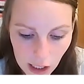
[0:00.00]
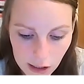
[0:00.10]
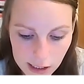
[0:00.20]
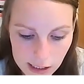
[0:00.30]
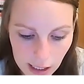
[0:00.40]

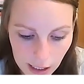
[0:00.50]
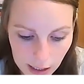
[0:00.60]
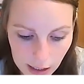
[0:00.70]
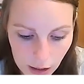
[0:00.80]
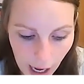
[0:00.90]
there, a
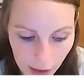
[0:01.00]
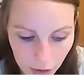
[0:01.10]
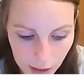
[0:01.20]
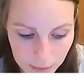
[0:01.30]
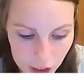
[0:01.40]

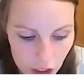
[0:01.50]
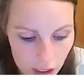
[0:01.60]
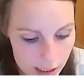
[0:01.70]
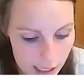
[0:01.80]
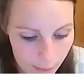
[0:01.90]
Catholic
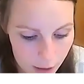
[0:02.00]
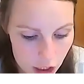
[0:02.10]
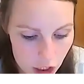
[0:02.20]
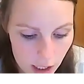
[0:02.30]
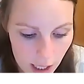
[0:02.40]
mission
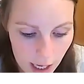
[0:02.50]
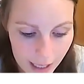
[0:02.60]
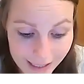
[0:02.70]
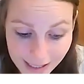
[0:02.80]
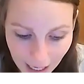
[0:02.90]
established
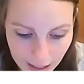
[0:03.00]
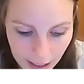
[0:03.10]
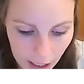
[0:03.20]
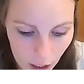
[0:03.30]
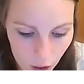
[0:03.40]
in San
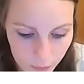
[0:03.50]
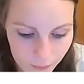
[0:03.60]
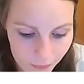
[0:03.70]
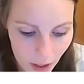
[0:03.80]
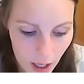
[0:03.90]
Diego.
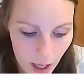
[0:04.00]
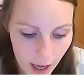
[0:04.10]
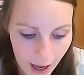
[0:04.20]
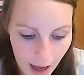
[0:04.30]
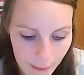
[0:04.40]

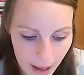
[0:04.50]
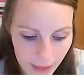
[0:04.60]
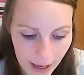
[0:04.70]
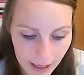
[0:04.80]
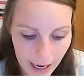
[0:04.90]

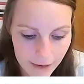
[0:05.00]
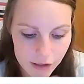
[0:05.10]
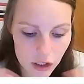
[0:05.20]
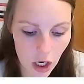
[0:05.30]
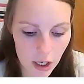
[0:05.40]
And that kind of
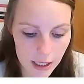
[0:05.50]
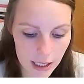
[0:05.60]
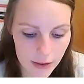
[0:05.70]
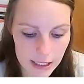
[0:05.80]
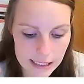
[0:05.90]

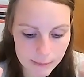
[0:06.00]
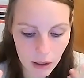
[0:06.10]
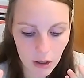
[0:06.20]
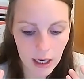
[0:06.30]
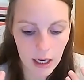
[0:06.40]
started this
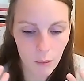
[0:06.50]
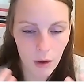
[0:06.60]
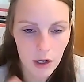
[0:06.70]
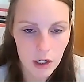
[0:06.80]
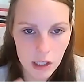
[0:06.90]
period
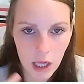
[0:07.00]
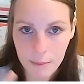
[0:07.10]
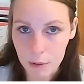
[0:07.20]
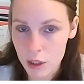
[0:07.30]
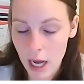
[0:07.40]
where there's a lot
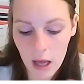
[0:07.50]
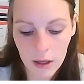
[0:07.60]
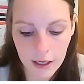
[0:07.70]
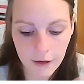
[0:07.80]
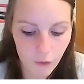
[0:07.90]
of
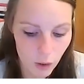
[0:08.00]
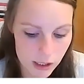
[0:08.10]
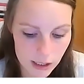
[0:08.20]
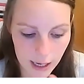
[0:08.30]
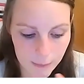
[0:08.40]
brutality,
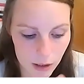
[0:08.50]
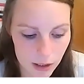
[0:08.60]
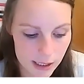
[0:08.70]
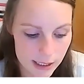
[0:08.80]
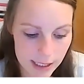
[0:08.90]
forced
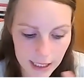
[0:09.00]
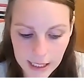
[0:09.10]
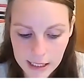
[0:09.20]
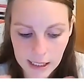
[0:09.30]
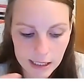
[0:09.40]
labor,
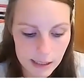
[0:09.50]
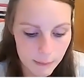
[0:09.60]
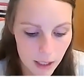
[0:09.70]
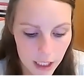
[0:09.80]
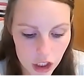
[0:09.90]
disease,
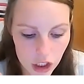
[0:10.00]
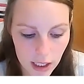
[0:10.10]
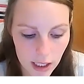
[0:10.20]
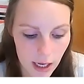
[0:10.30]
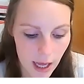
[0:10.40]

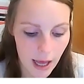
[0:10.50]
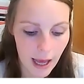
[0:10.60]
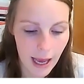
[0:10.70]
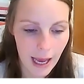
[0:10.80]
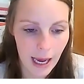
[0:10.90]
assimilation,
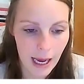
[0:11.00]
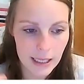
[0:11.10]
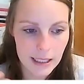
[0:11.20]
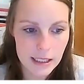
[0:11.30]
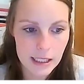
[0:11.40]

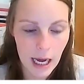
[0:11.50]
and,